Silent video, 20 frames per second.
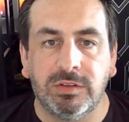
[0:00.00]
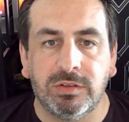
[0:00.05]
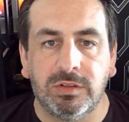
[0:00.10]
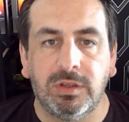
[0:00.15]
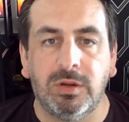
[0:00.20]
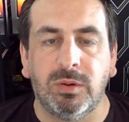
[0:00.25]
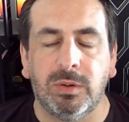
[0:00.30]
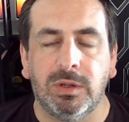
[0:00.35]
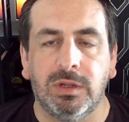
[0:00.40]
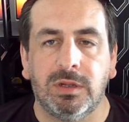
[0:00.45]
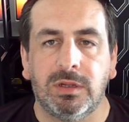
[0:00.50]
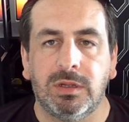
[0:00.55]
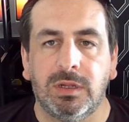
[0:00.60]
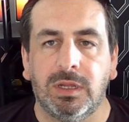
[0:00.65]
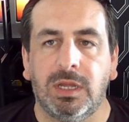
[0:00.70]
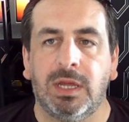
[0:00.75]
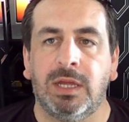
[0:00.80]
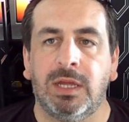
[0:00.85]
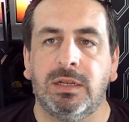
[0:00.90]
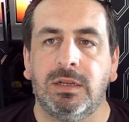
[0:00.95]
to do it?
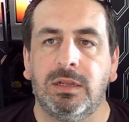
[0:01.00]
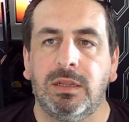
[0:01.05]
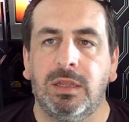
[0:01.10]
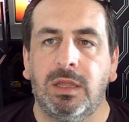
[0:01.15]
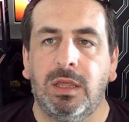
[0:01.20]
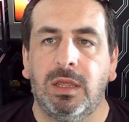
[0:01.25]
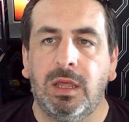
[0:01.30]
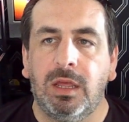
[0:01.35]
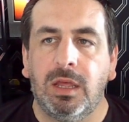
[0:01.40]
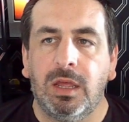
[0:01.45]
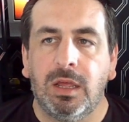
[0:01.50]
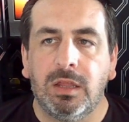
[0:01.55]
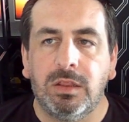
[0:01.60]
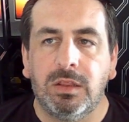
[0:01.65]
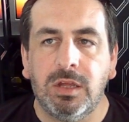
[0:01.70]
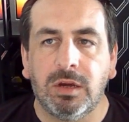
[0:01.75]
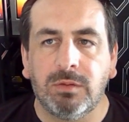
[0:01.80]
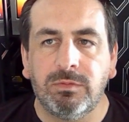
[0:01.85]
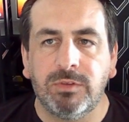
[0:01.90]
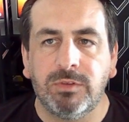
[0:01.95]
And
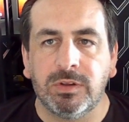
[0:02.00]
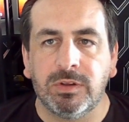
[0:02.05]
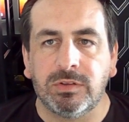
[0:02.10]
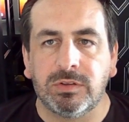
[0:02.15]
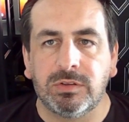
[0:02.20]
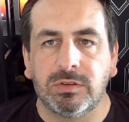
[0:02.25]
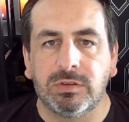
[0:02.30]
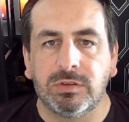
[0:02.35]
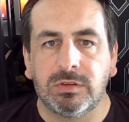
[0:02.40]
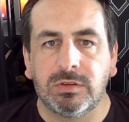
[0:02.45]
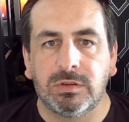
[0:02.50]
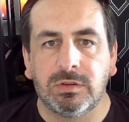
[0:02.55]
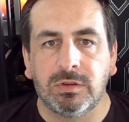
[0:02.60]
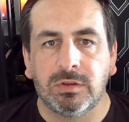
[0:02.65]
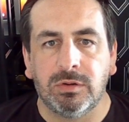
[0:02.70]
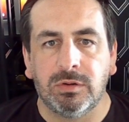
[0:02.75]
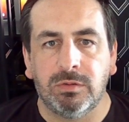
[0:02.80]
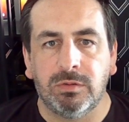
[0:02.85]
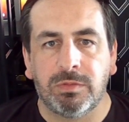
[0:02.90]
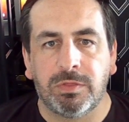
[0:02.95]
the obvious
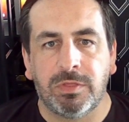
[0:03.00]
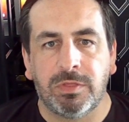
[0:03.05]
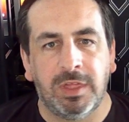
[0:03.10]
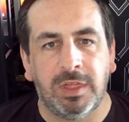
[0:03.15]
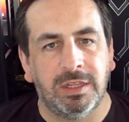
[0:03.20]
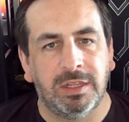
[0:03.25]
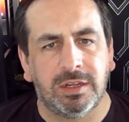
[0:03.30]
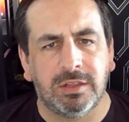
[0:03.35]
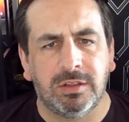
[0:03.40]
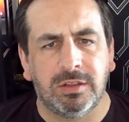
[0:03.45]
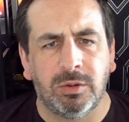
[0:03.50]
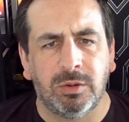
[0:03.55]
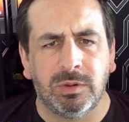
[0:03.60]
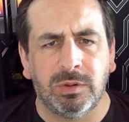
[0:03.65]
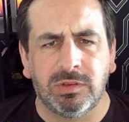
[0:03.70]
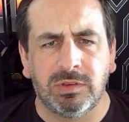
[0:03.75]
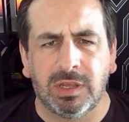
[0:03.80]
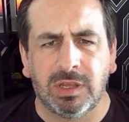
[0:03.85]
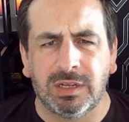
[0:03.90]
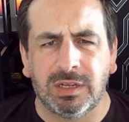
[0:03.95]
sort of thing you could do
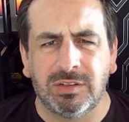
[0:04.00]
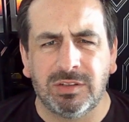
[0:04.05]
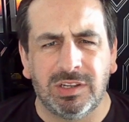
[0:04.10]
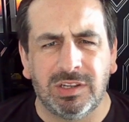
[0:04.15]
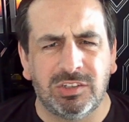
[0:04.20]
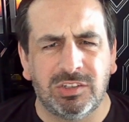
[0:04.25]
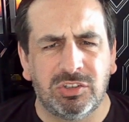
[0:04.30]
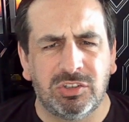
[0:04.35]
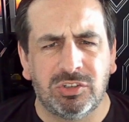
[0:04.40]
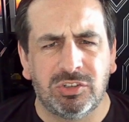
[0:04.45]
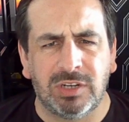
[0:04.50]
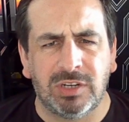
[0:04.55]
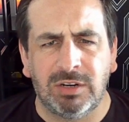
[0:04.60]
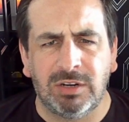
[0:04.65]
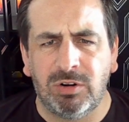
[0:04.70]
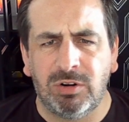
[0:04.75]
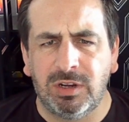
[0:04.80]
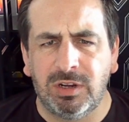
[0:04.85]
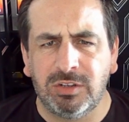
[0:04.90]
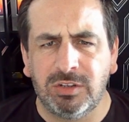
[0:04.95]
is that, is it
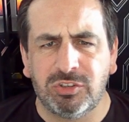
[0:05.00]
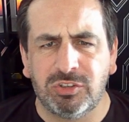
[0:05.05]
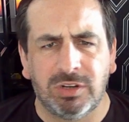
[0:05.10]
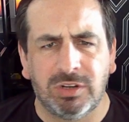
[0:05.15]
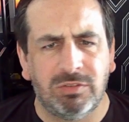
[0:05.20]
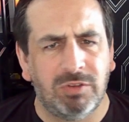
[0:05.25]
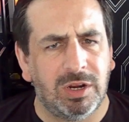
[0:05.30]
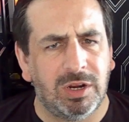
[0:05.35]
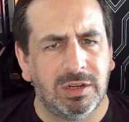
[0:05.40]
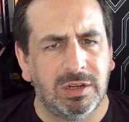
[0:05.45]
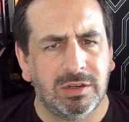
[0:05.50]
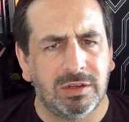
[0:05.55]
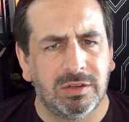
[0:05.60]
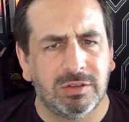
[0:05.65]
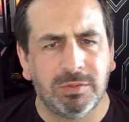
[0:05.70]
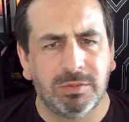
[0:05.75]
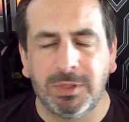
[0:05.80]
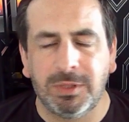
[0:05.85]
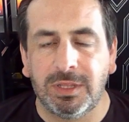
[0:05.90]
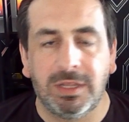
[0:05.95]
Shinra or
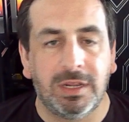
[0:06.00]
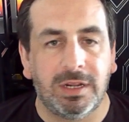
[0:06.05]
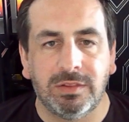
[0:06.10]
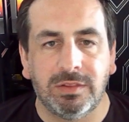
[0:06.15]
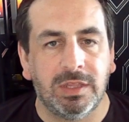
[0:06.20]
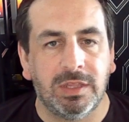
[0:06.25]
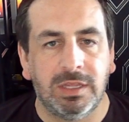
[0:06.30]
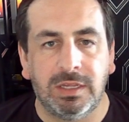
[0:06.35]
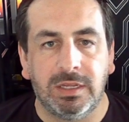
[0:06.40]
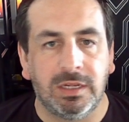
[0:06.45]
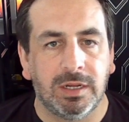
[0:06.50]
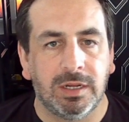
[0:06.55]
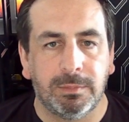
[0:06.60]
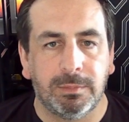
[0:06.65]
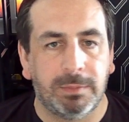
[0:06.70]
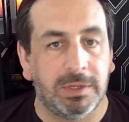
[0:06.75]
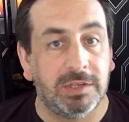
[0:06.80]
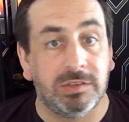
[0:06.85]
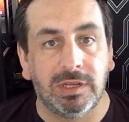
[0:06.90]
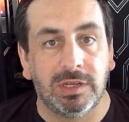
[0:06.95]
something like that? The
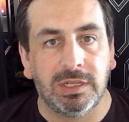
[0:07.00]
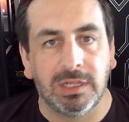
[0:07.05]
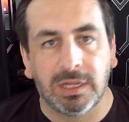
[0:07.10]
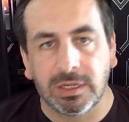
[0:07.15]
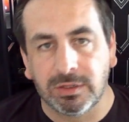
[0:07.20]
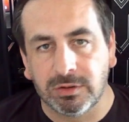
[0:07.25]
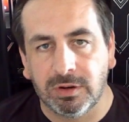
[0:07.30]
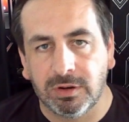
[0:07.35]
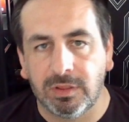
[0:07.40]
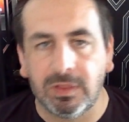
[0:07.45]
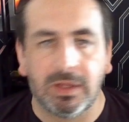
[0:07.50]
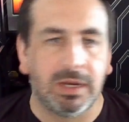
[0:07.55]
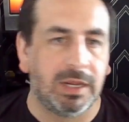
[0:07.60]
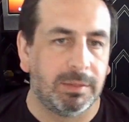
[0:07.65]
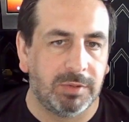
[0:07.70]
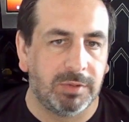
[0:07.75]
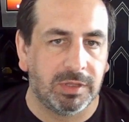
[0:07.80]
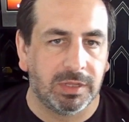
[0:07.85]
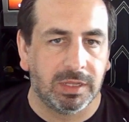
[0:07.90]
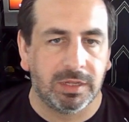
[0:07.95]
PC light gun and then
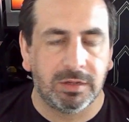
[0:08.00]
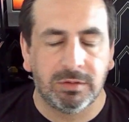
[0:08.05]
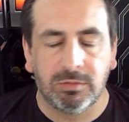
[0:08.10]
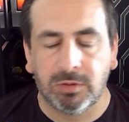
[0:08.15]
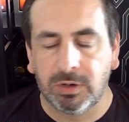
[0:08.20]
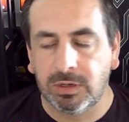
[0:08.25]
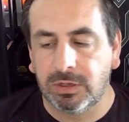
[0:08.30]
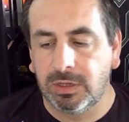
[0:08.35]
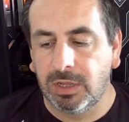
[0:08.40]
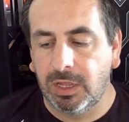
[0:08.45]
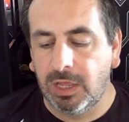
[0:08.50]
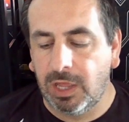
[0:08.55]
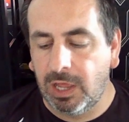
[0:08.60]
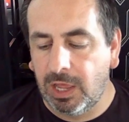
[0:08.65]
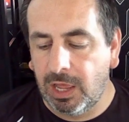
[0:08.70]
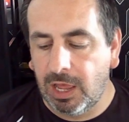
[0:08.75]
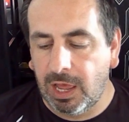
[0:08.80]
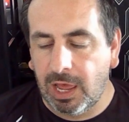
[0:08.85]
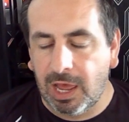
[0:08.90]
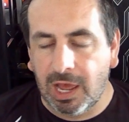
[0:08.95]
emulate, right?
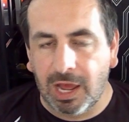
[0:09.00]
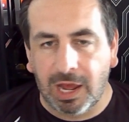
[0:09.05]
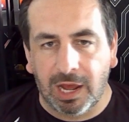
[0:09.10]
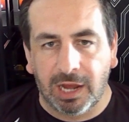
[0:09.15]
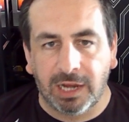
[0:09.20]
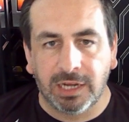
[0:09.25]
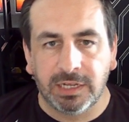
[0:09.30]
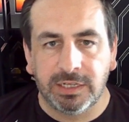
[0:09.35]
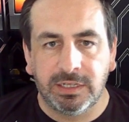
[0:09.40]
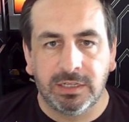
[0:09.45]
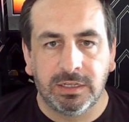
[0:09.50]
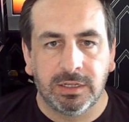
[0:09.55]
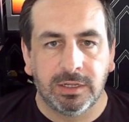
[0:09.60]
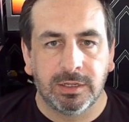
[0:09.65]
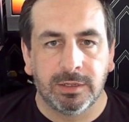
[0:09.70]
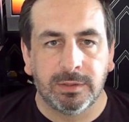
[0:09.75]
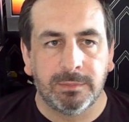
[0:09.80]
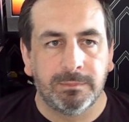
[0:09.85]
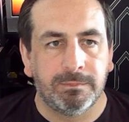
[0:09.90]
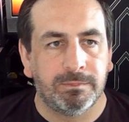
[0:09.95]
I
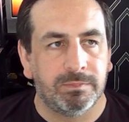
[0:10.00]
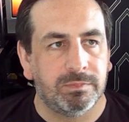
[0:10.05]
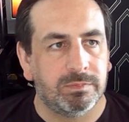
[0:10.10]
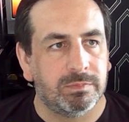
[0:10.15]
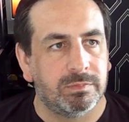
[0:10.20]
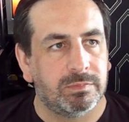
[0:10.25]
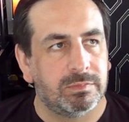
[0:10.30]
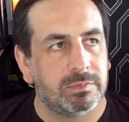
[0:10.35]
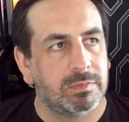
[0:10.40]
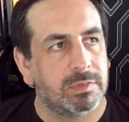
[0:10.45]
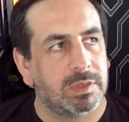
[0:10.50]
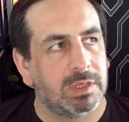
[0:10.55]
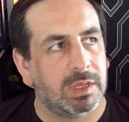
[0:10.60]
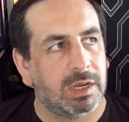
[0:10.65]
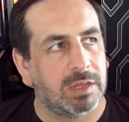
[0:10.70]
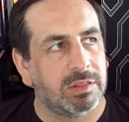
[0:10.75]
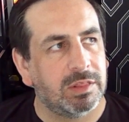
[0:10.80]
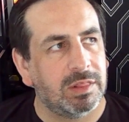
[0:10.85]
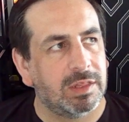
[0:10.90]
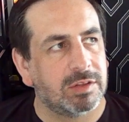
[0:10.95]
think
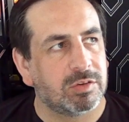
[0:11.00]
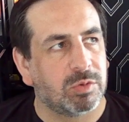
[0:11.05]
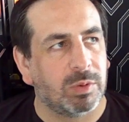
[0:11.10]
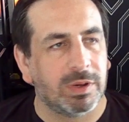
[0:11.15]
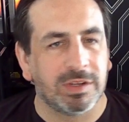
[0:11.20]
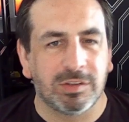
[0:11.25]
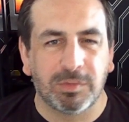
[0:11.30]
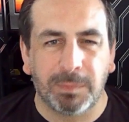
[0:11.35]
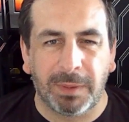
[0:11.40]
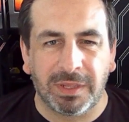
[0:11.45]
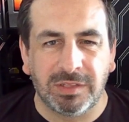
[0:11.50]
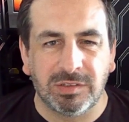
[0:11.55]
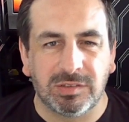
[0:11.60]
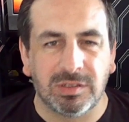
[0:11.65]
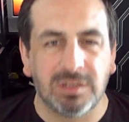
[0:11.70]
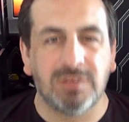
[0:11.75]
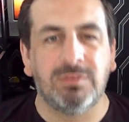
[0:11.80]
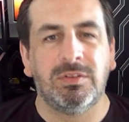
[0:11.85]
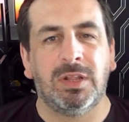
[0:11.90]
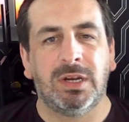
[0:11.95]
that's quite
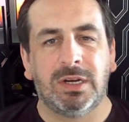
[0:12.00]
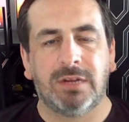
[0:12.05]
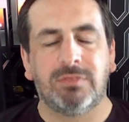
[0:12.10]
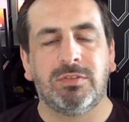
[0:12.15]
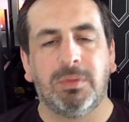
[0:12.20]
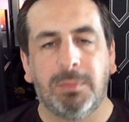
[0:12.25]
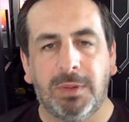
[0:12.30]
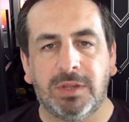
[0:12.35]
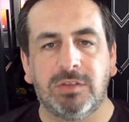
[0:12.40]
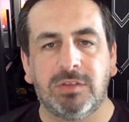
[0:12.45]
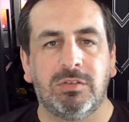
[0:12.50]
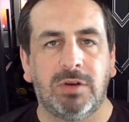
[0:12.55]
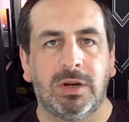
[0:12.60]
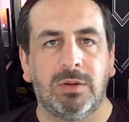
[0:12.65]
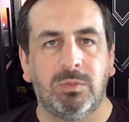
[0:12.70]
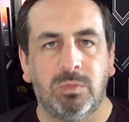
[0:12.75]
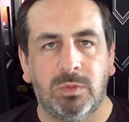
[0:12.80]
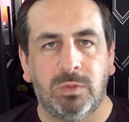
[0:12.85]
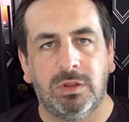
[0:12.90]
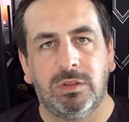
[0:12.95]
expensive. Then I have to mess
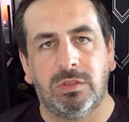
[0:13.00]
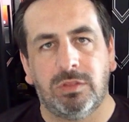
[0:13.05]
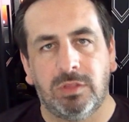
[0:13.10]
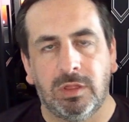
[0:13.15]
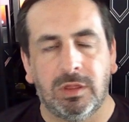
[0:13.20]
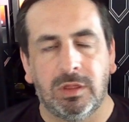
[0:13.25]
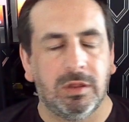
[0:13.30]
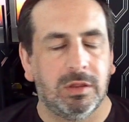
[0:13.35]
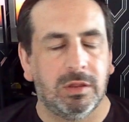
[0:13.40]
around with